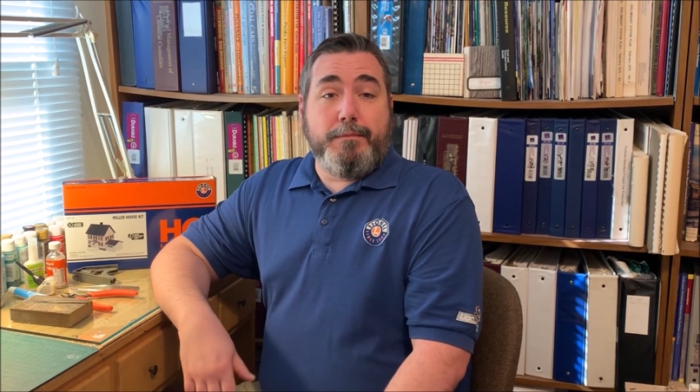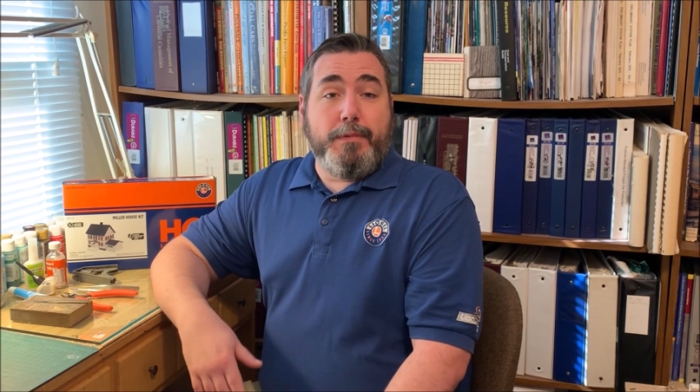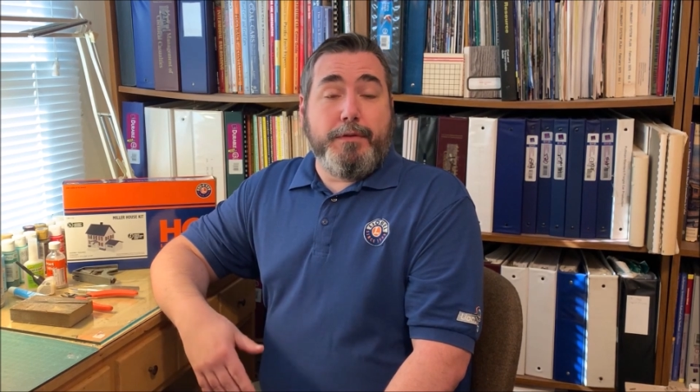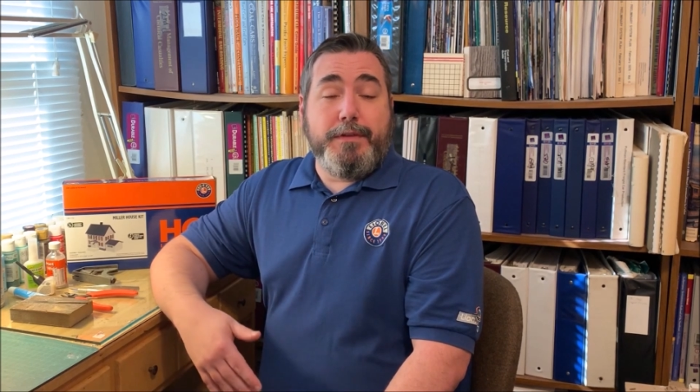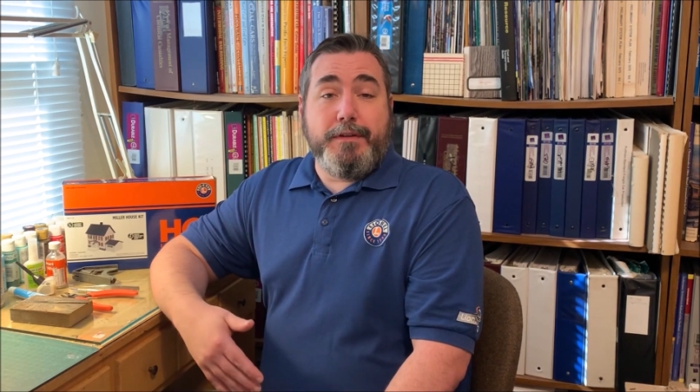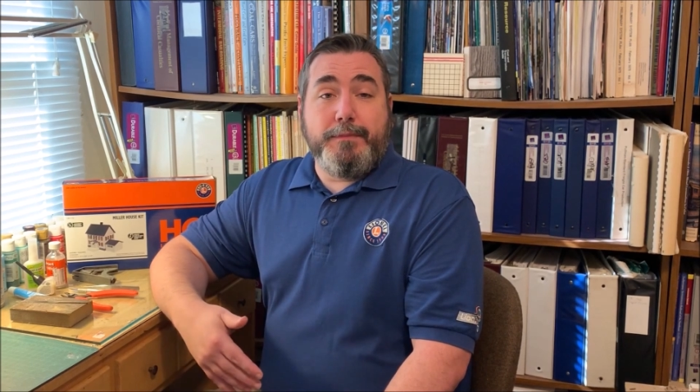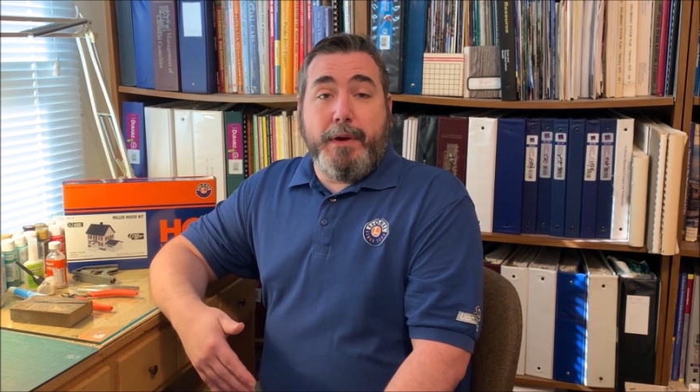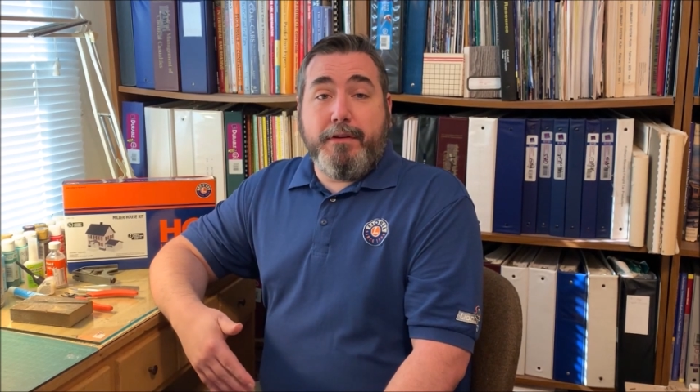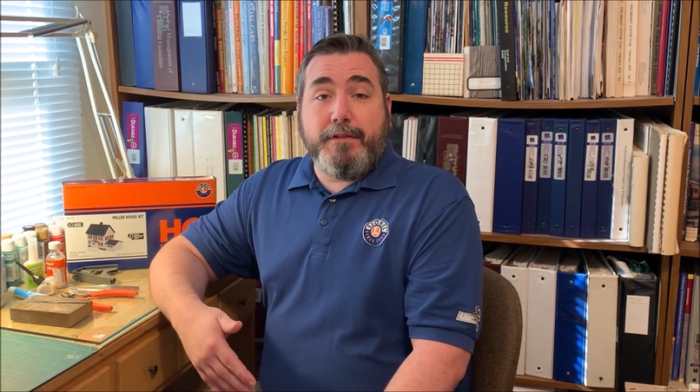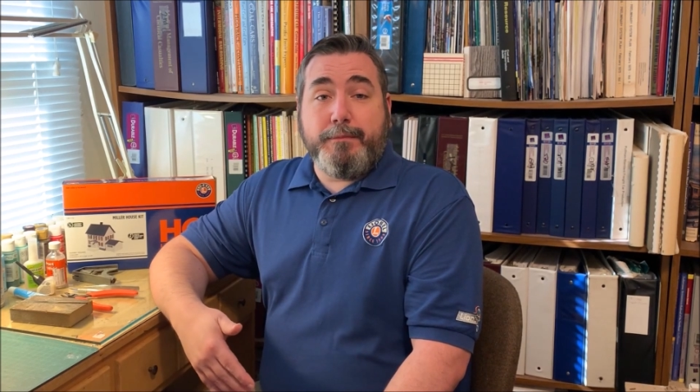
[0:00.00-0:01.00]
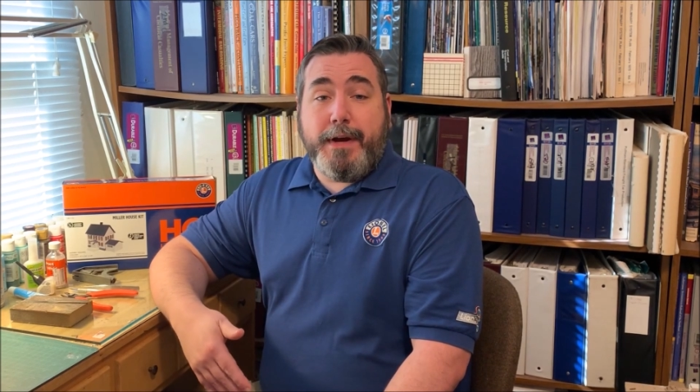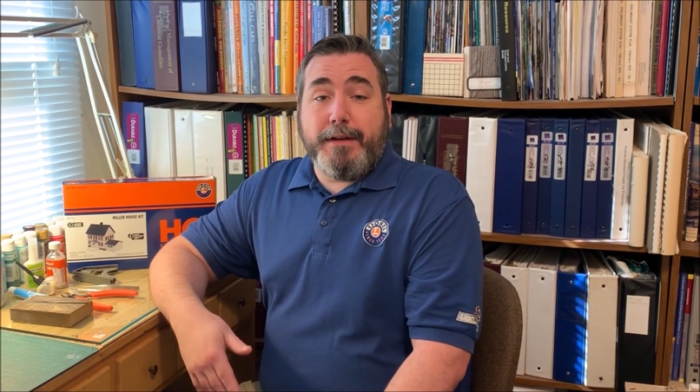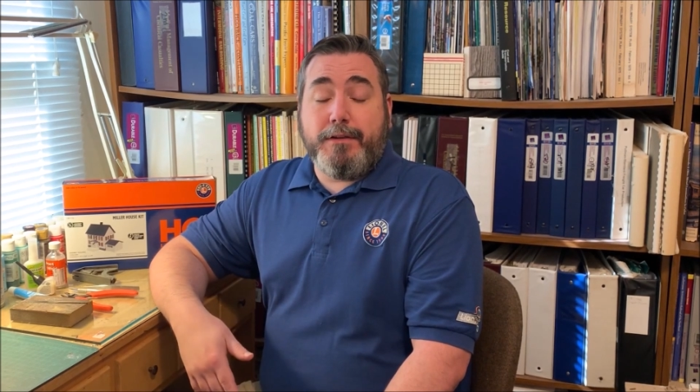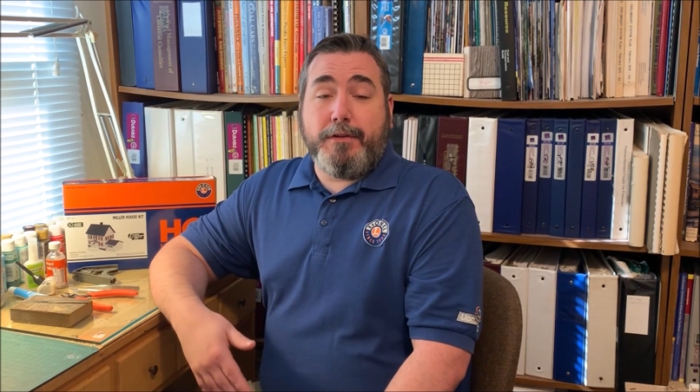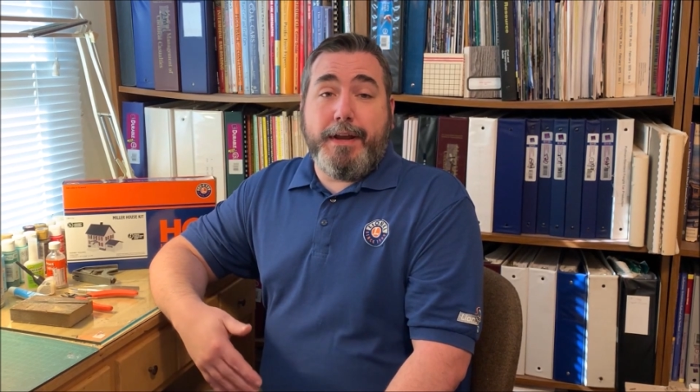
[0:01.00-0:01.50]
both the experienced
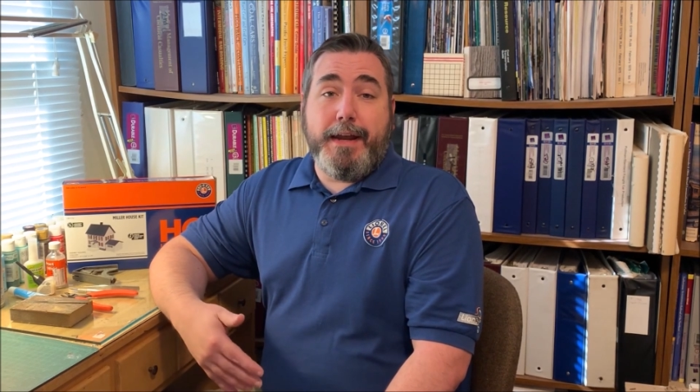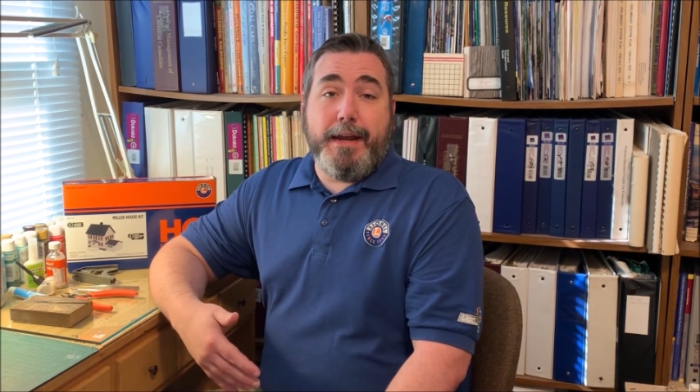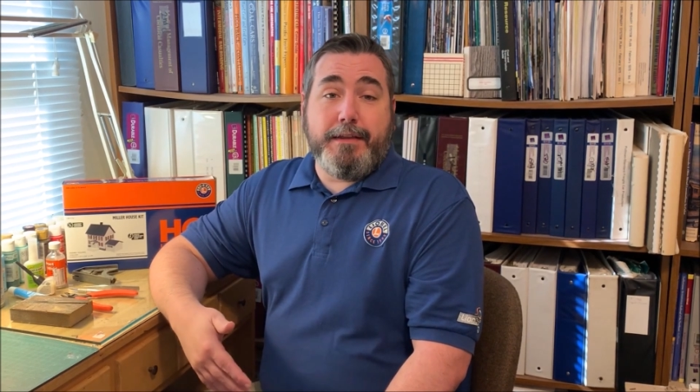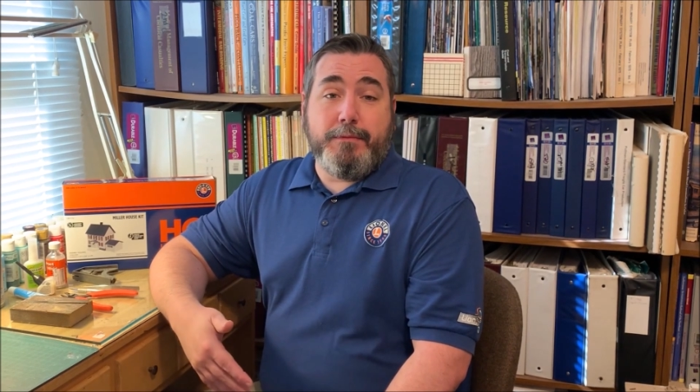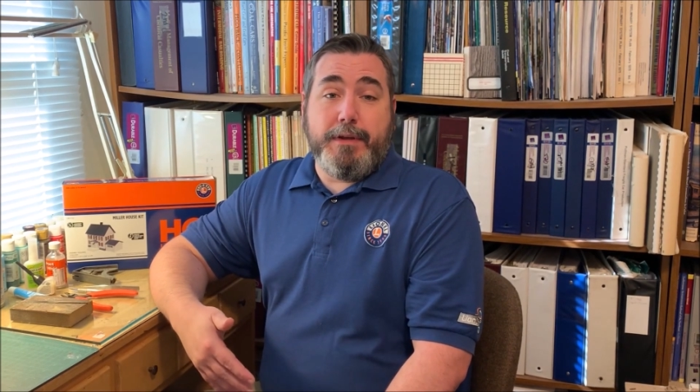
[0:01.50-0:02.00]
modeler and the